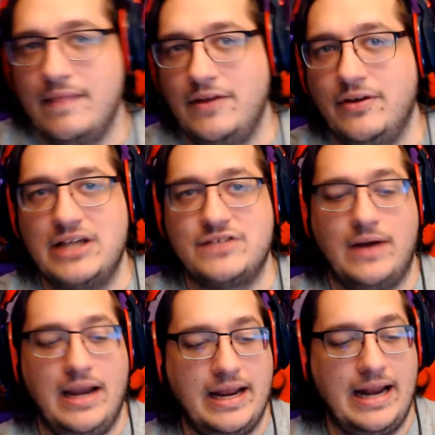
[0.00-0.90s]
Thank you guys for
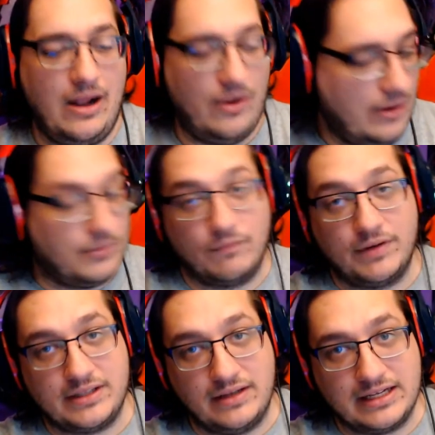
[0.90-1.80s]
hanging out. Don't
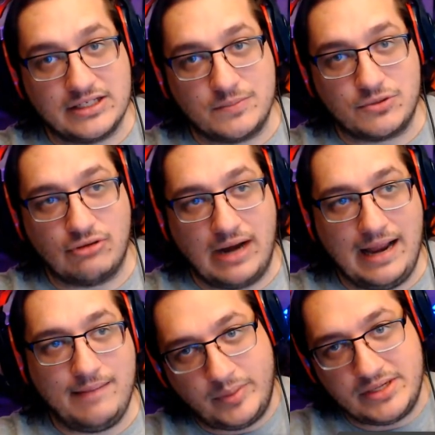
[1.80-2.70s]
forget to like and subscribe.